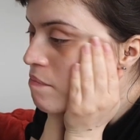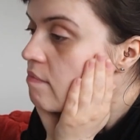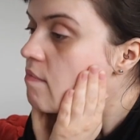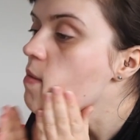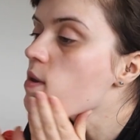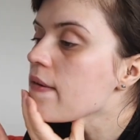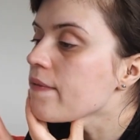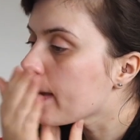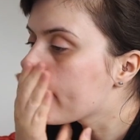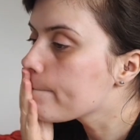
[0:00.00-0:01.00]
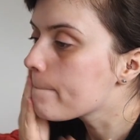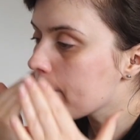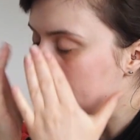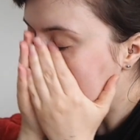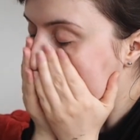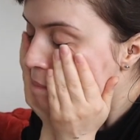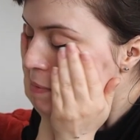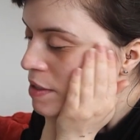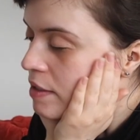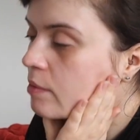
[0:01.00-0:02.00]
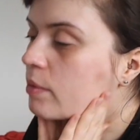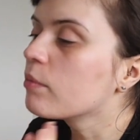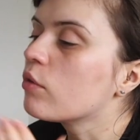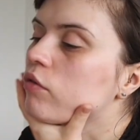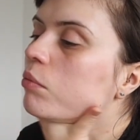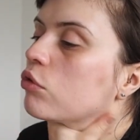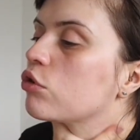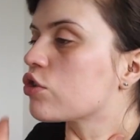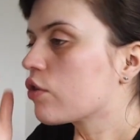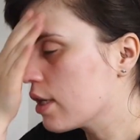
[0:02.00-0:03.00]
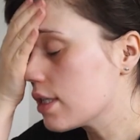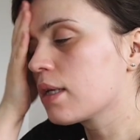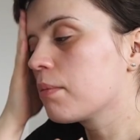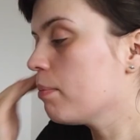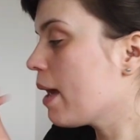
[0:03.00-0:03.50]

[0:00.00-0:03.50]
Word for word: maybe giving it a little bit more of a moisturising